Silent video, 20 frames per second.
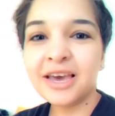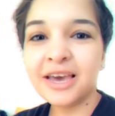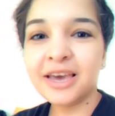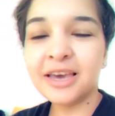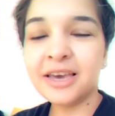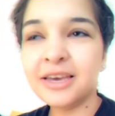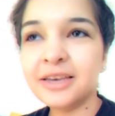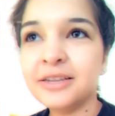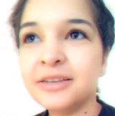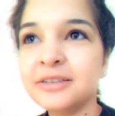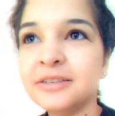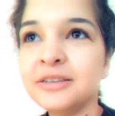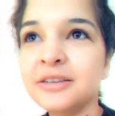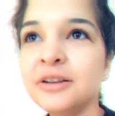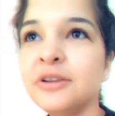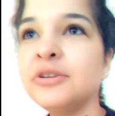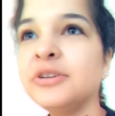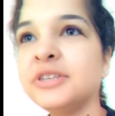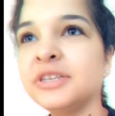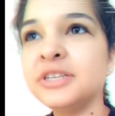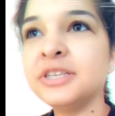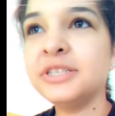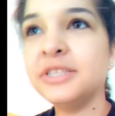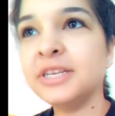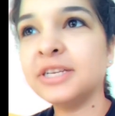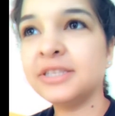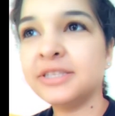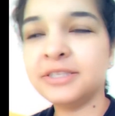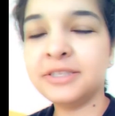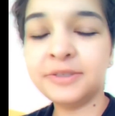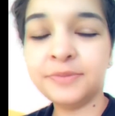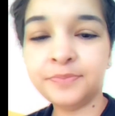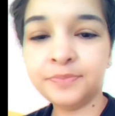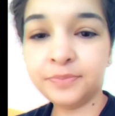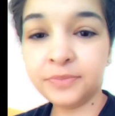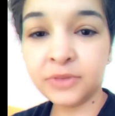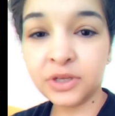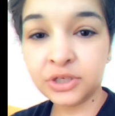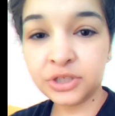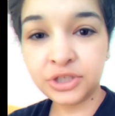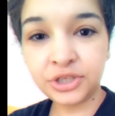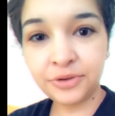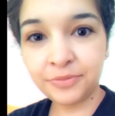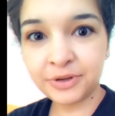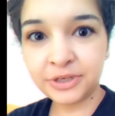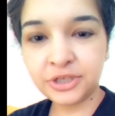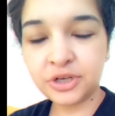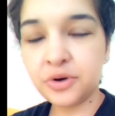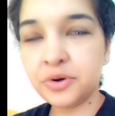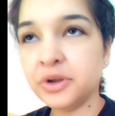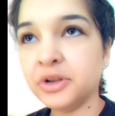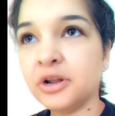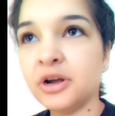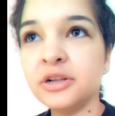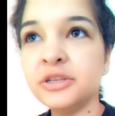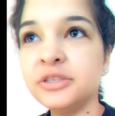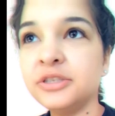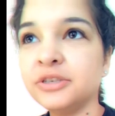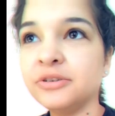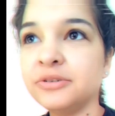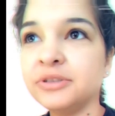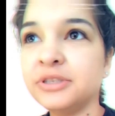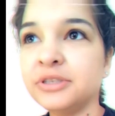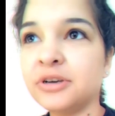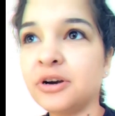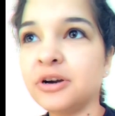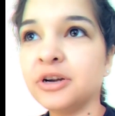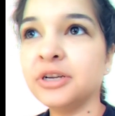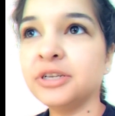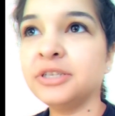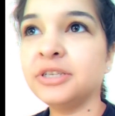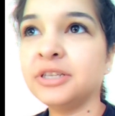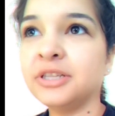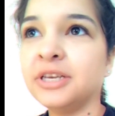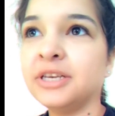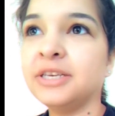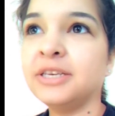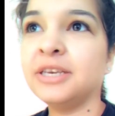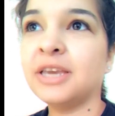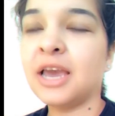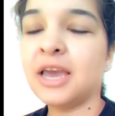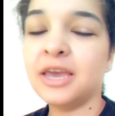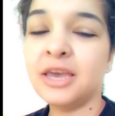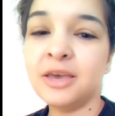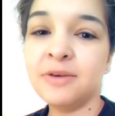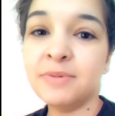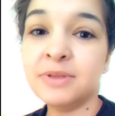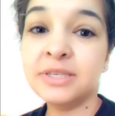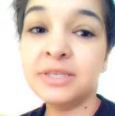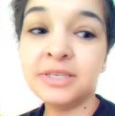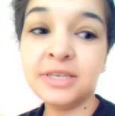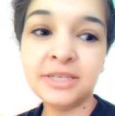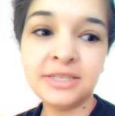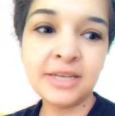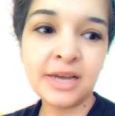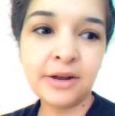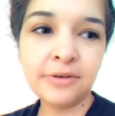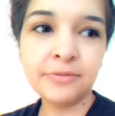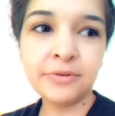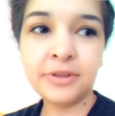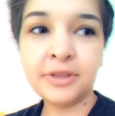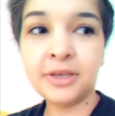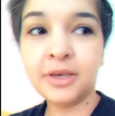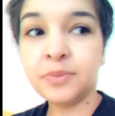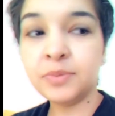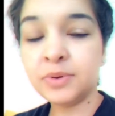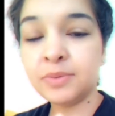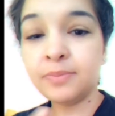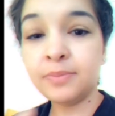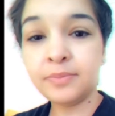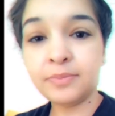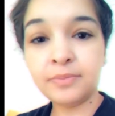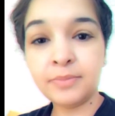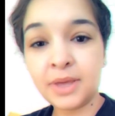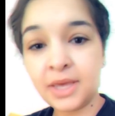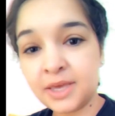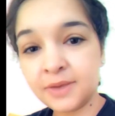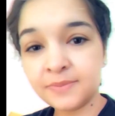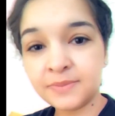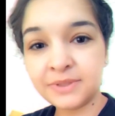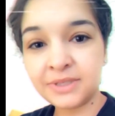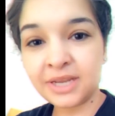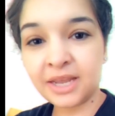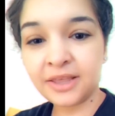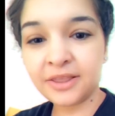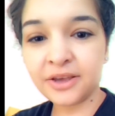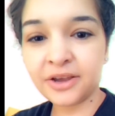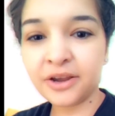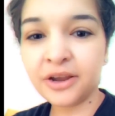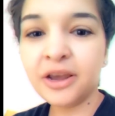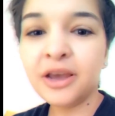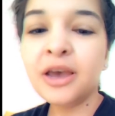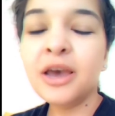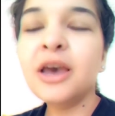and you know, it just gets, there's too much going on, so it's hard to like get him and sit down with him and make him stay there.